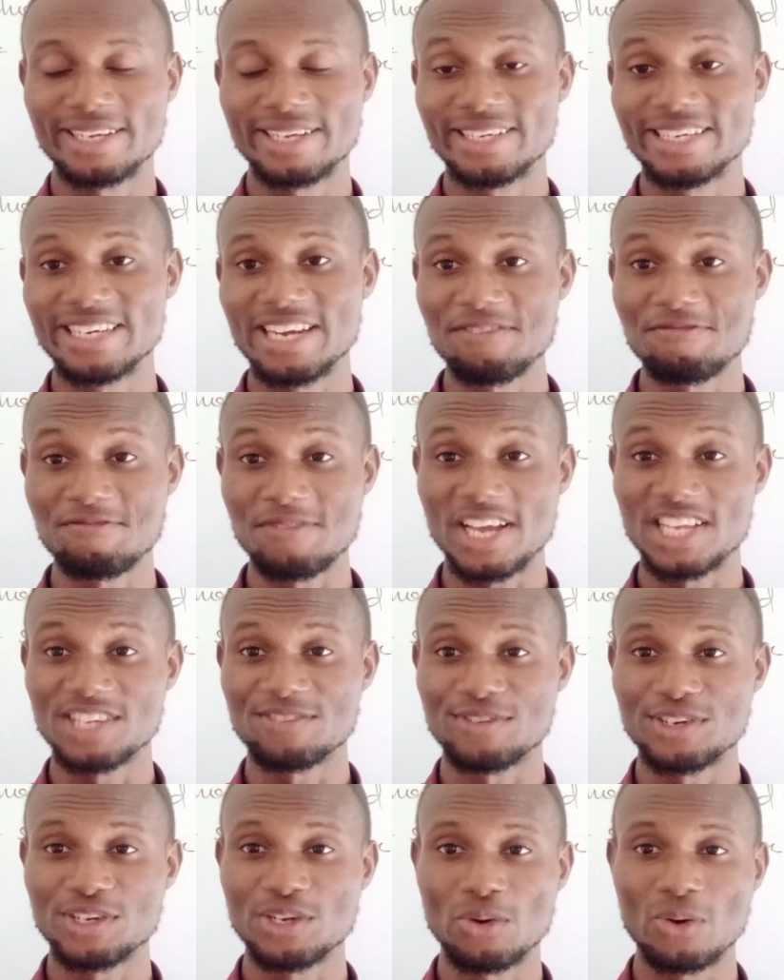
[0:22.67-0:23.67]
in the
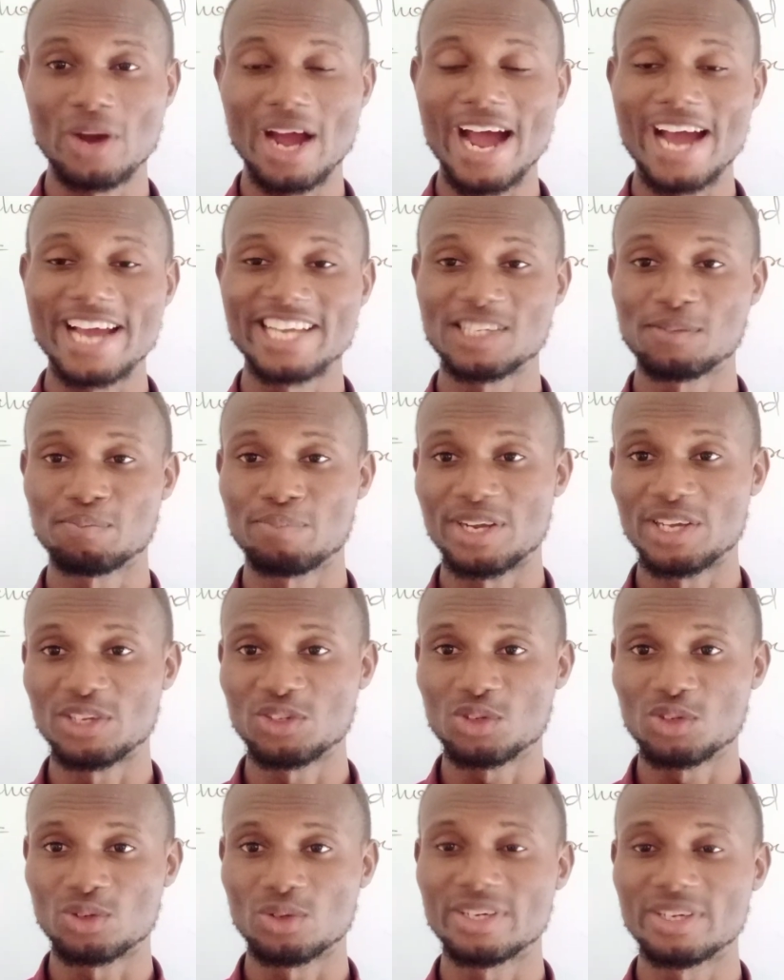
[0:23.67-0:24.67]
first video, I
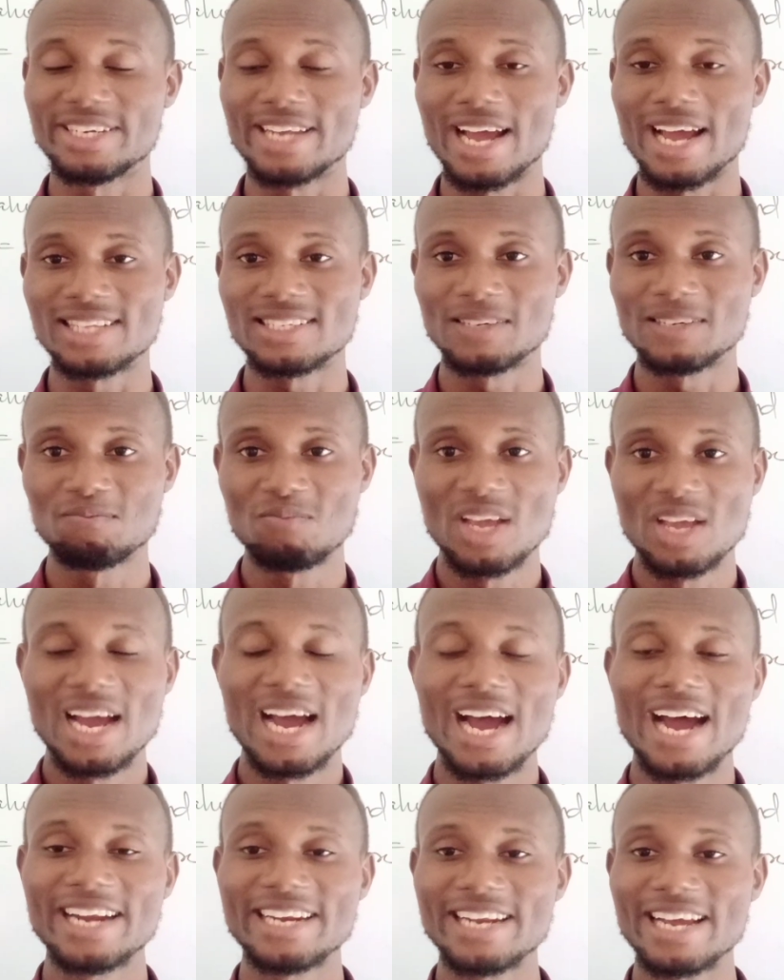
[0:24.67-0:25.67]
explained to you that
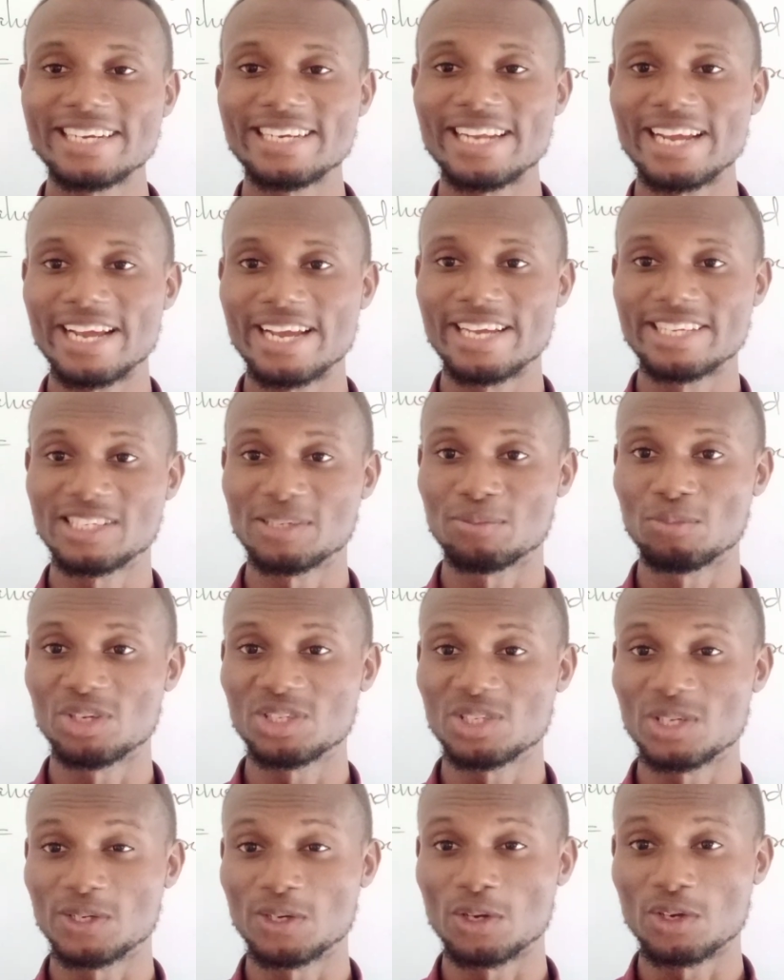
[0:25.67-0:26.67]
under the
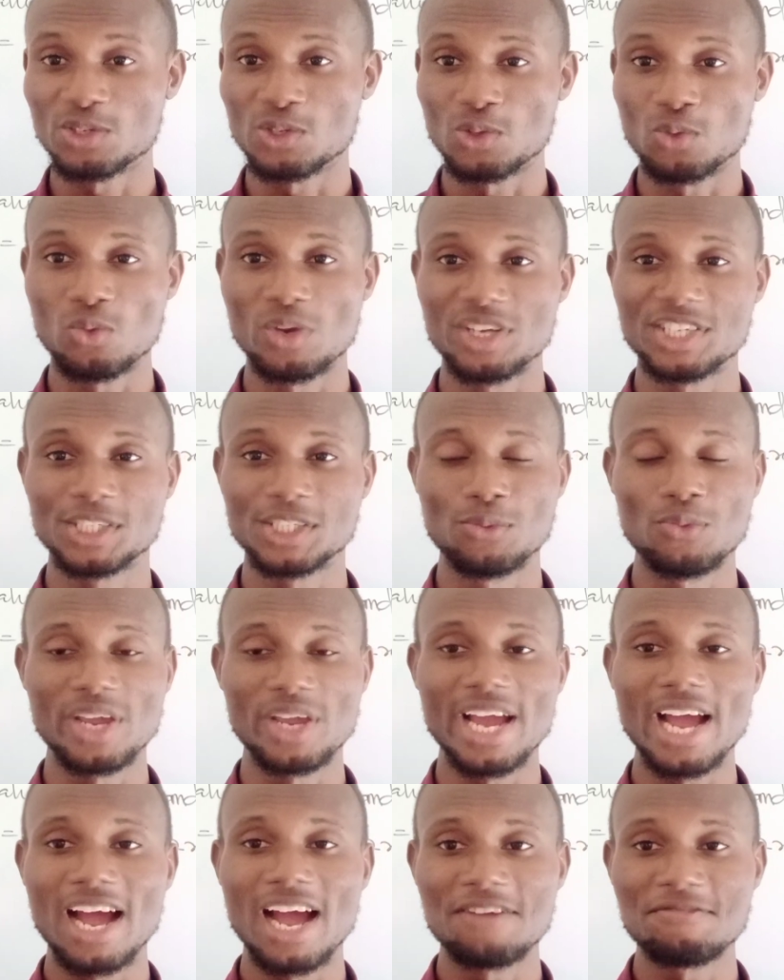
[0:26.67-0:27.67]
simultaneous equation,
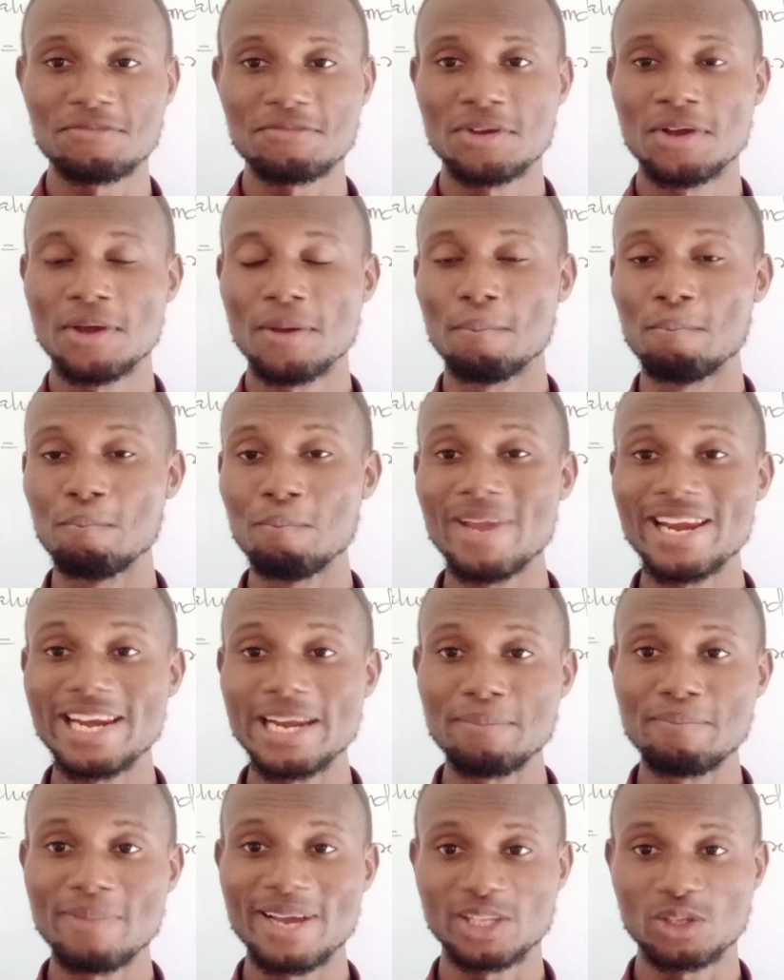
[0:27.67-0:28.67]
we have
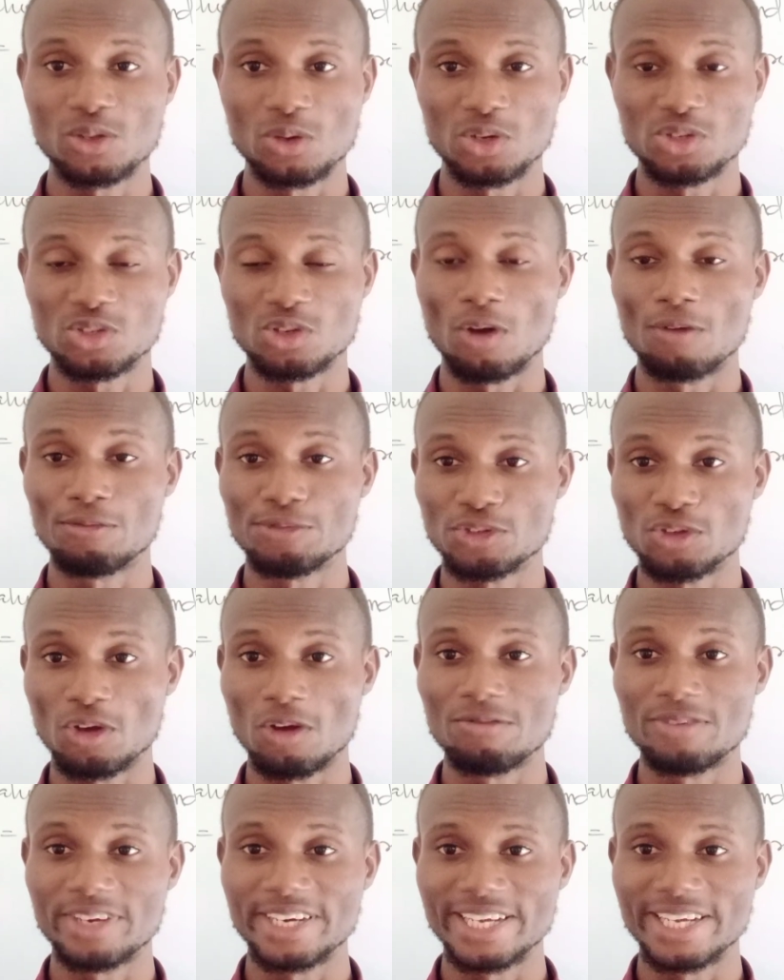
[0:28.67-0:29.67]
many methods of
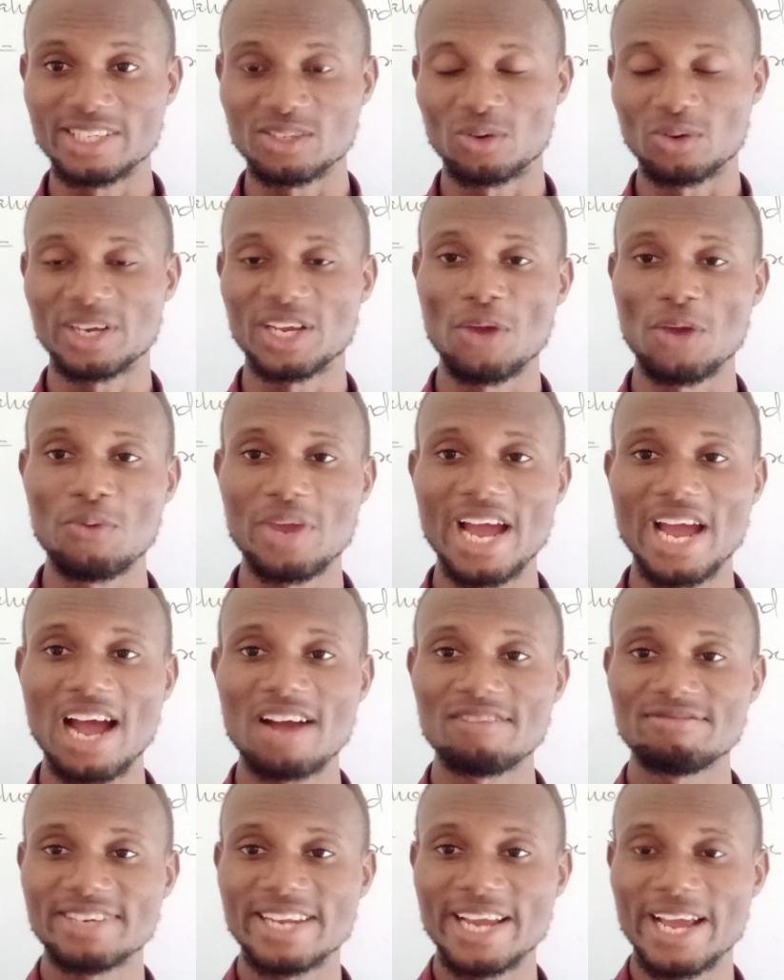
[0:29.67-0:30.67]
solving it. Okay, we
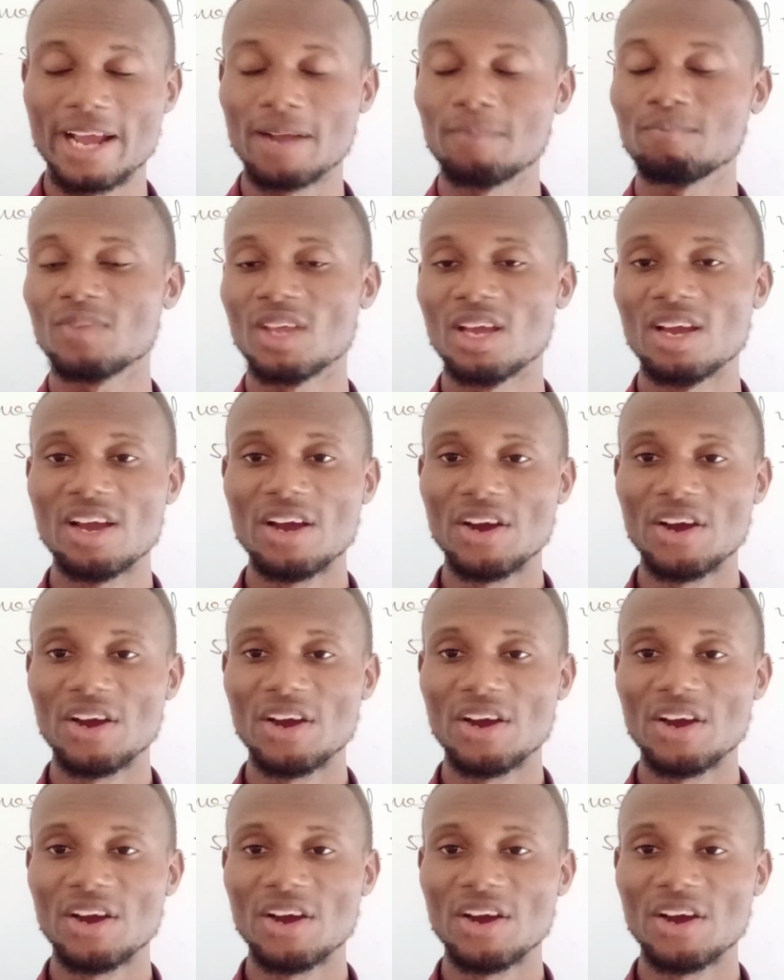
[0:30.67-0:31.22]
have the